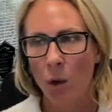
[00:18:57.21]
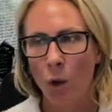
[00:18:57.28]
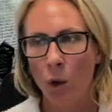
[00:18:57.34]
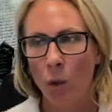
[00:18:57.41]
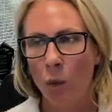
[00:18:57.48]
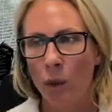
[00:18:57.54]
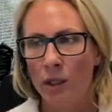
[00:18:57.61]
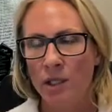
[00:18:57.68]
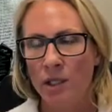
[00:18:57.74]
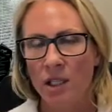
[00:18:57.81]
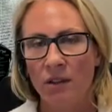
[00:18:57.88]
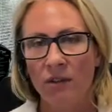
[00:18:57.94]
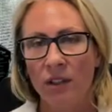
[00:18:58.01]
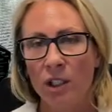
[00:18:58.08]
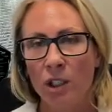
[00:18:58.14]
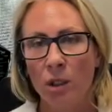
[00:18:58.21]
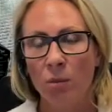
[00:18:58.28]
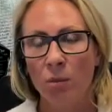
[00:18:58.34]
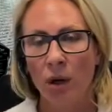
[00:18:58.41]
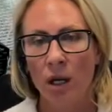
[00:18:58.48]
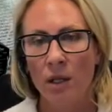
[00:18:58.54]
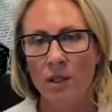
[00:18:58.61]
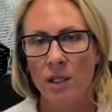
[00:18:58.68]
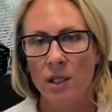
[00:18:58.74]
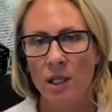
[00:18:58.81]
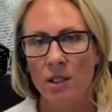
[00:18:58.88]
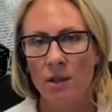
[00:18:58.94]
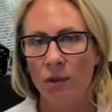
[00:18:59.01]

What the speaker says: or what is the eviction process,